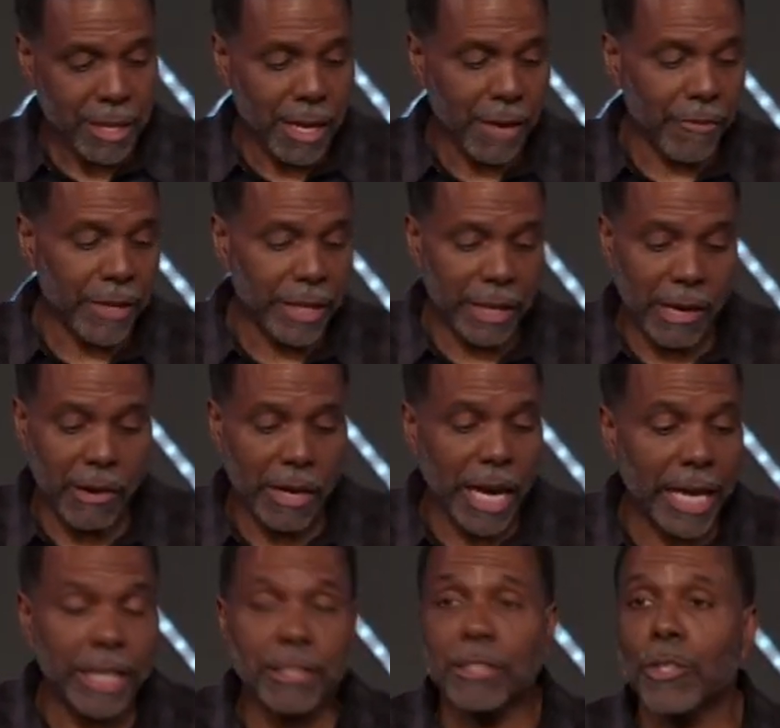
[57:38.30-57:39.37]
I'm finna go on
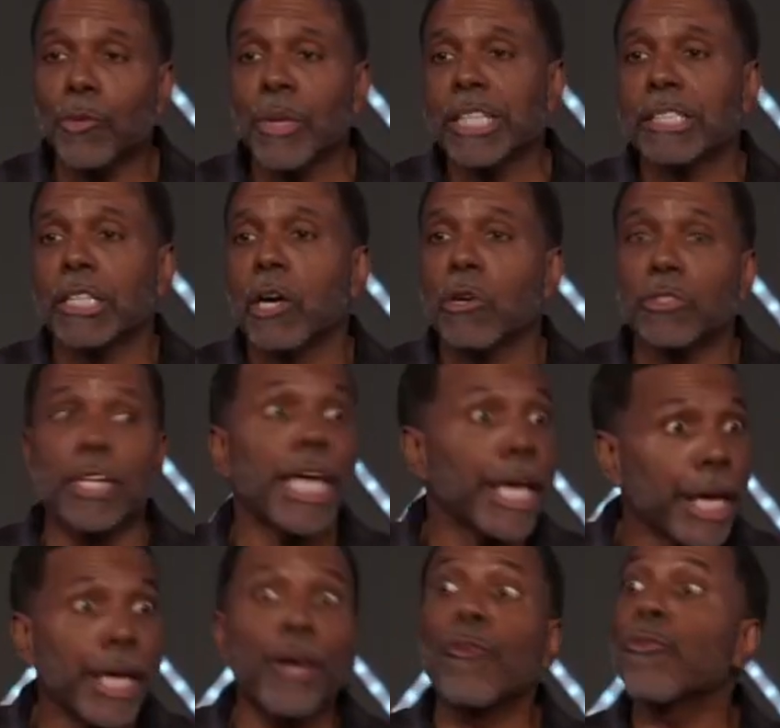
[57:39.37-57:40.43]
out here to the West Coast
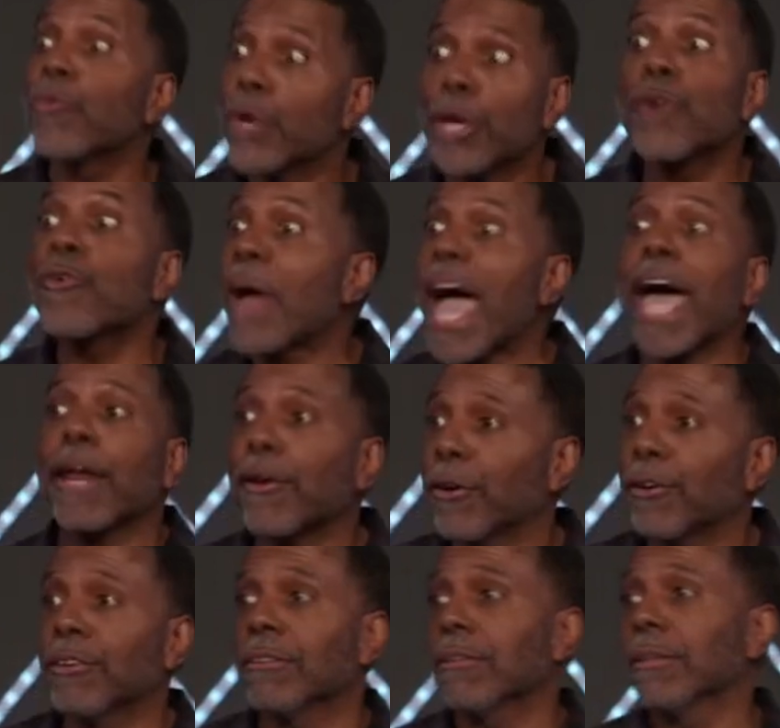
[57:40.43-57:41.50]
and get real radical.